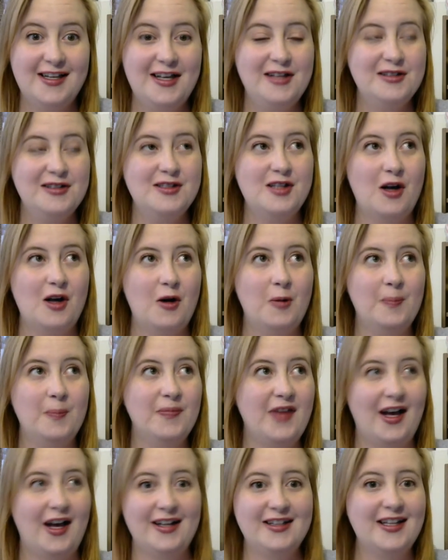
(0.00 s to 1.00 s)
So
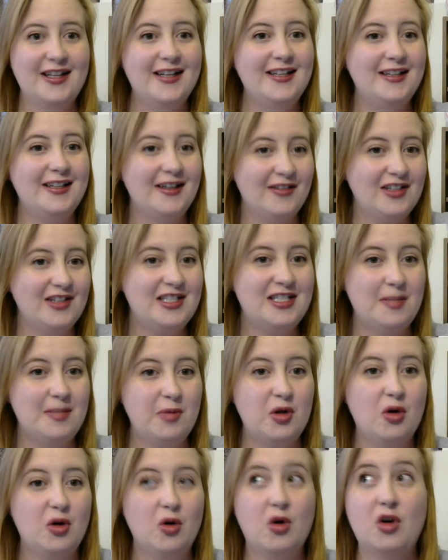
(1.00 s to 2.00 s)
unlike the
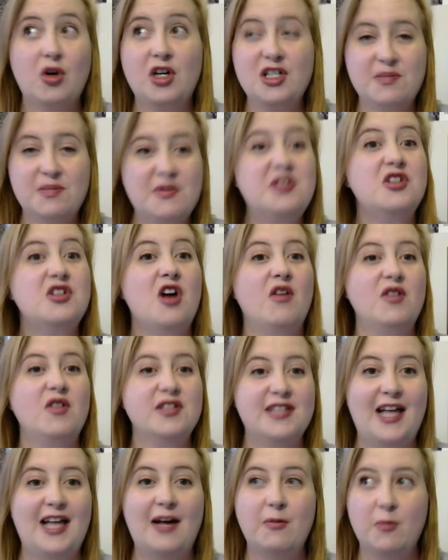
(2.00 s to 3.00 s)
typical Christmas
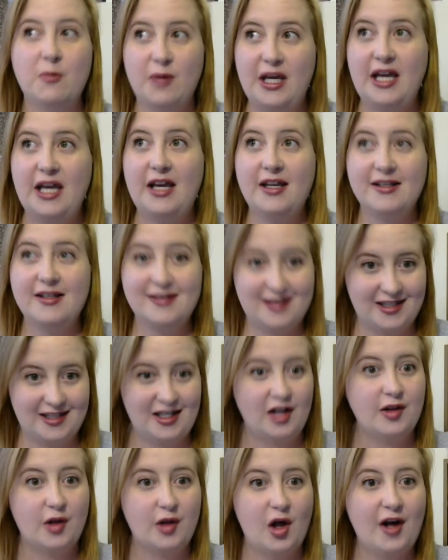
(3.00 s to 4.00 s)
novels that we see
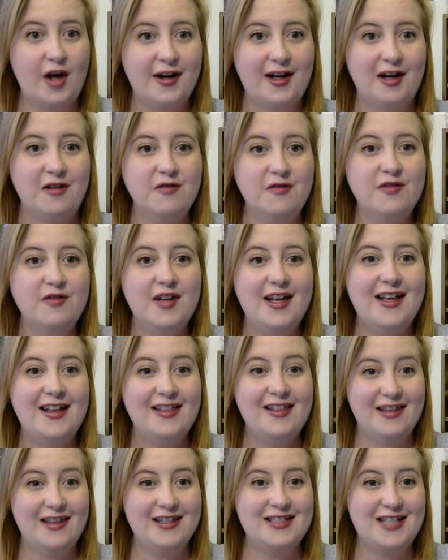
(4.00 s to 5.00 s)
a lot of
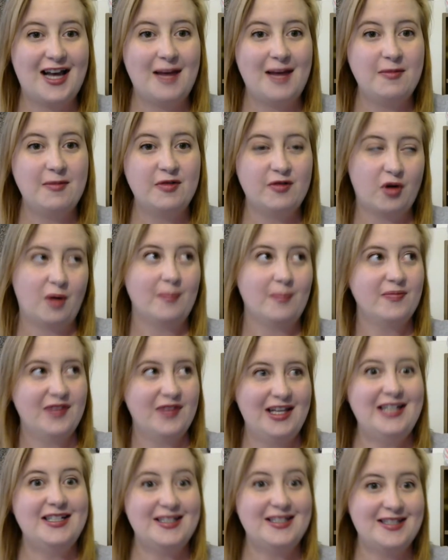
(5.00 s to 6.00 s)
this time of, or
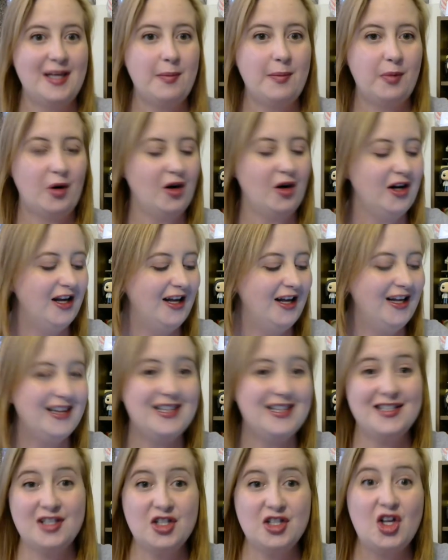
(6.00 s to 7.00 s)
in December,
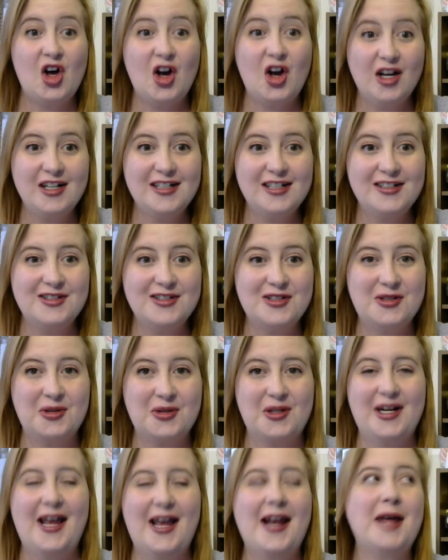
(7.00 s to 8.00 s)
this is a Hanukkah
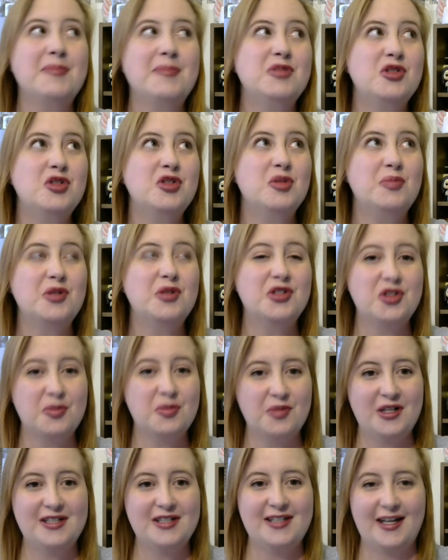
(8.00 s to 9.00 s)
story, and I'm super,
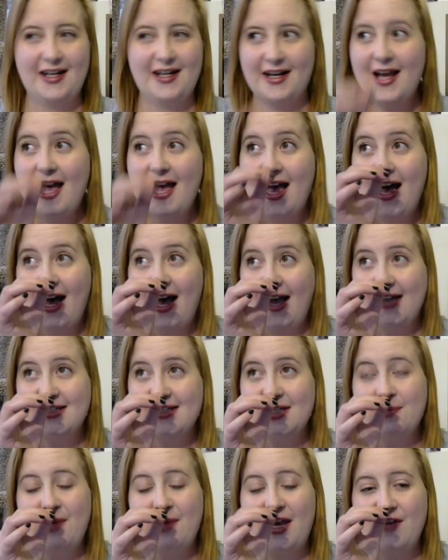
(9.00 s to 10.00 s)
super excited. I
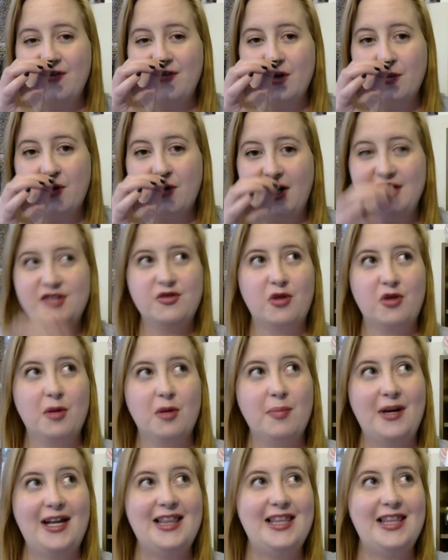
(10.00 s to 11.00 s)
did pay full price for it,
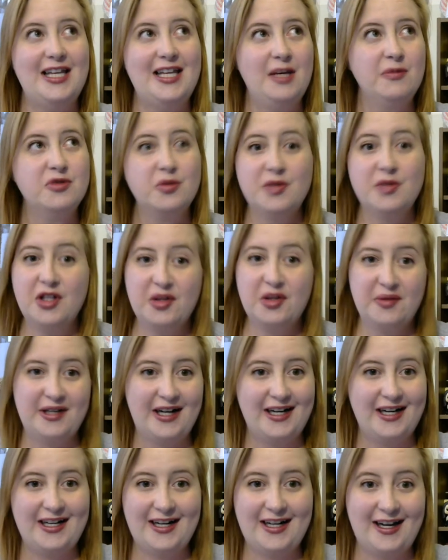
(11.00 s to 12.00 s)
but I think it was only
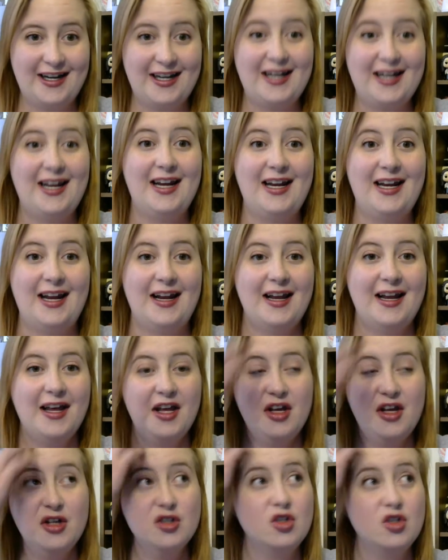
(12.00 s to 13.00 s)
$3.99 Canadian.
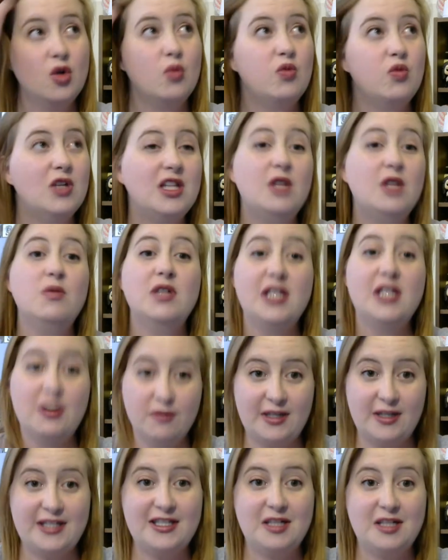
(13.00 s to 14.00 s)
So really, really
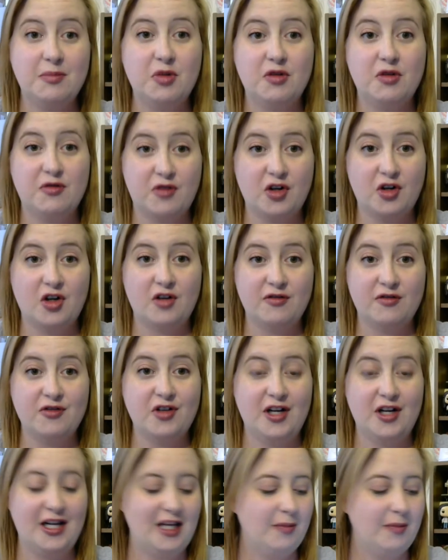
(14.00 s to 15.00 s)
reasonable for,
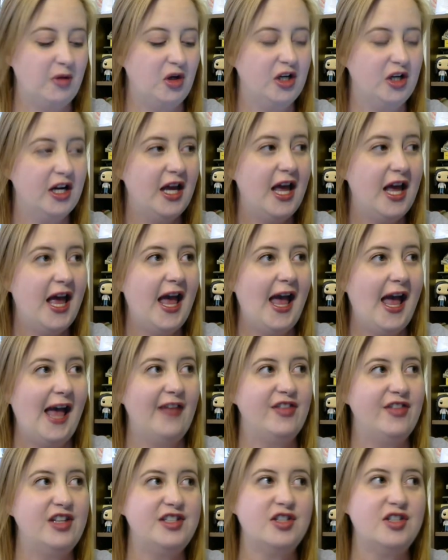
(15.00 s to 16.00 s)
for an ebook.
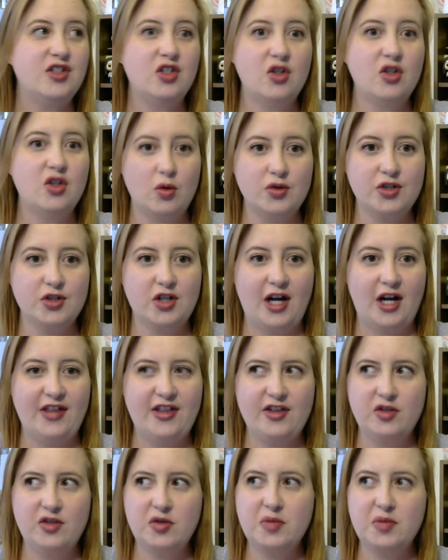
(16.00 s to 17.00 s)
And this is an older, I
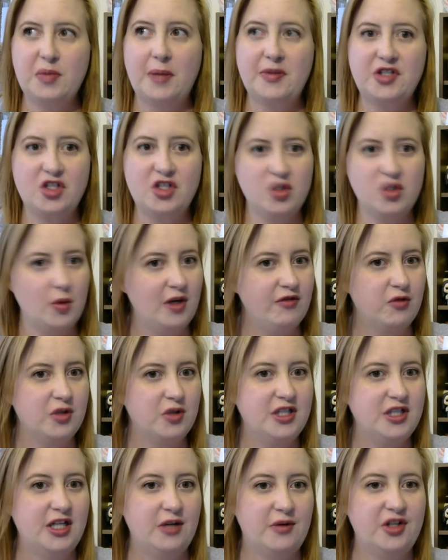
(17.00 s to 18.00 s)
think this was published in
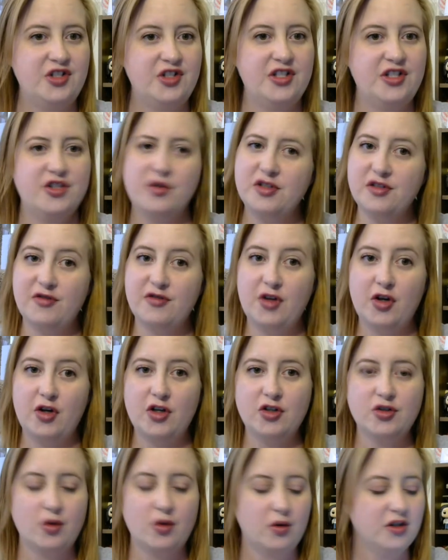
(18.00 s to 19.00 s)
2014 originally, so it's a few
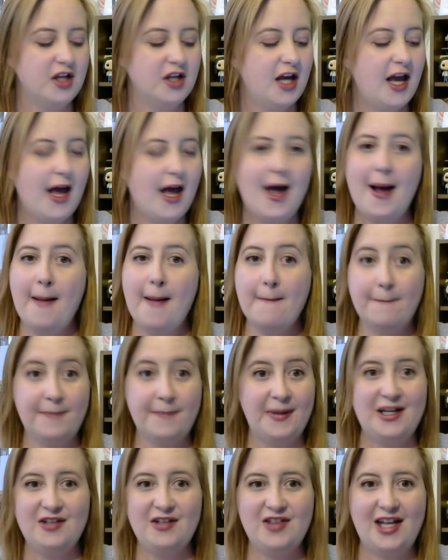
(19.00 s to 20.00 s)
years old.
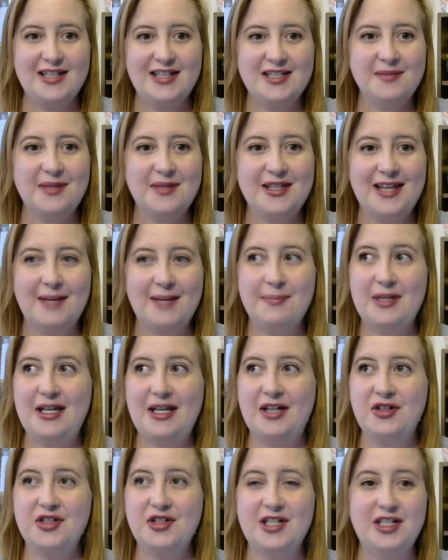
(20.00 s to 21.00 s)
But if that's something that'd be
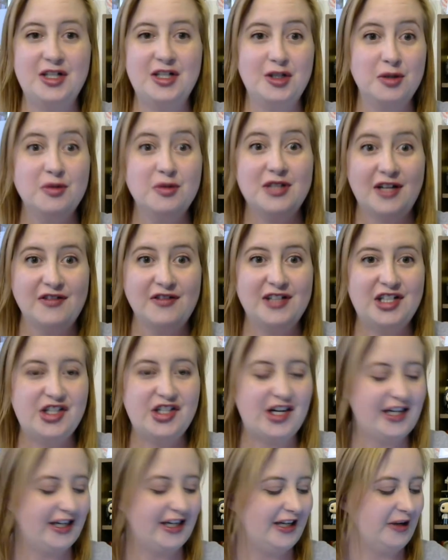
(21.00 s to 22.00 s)
interesting to you, definitely
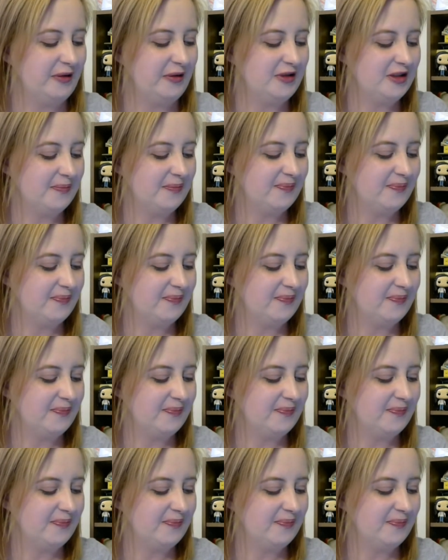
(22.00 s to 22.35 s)
check it out.